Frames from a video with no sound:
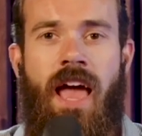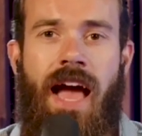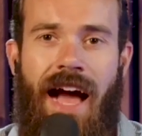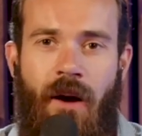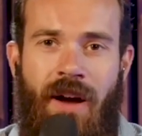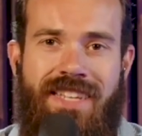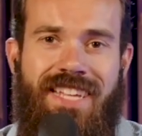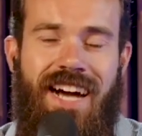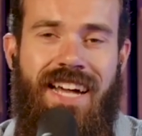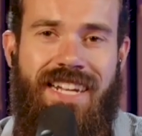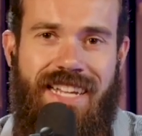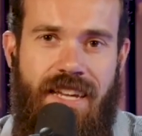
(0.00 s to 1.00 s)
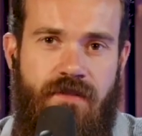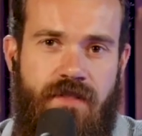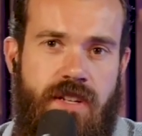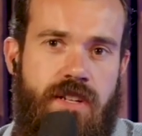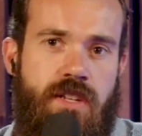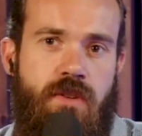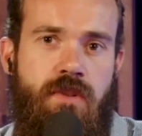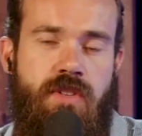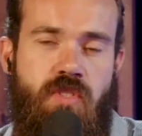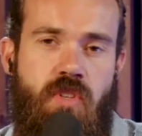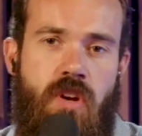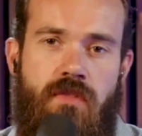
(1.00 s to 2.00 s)
how has God gifted you to
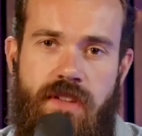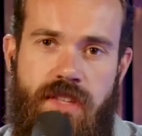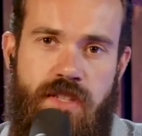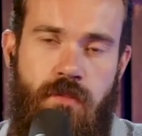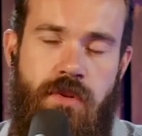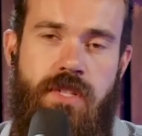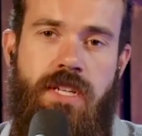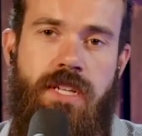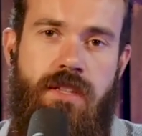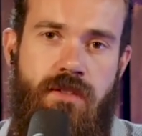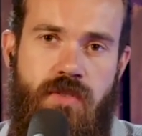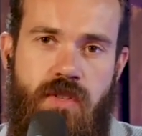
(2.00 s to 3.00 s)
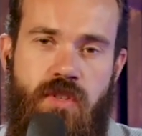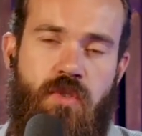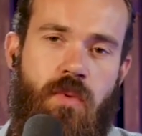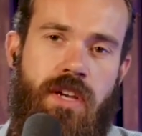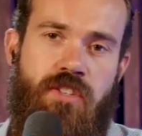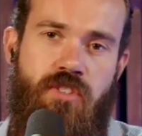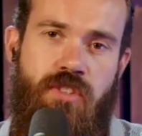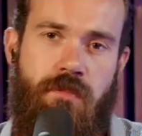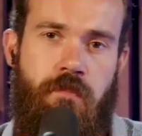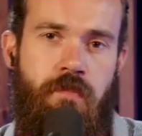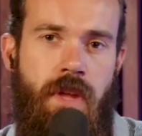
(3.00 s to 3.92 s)
serve in this particular situation,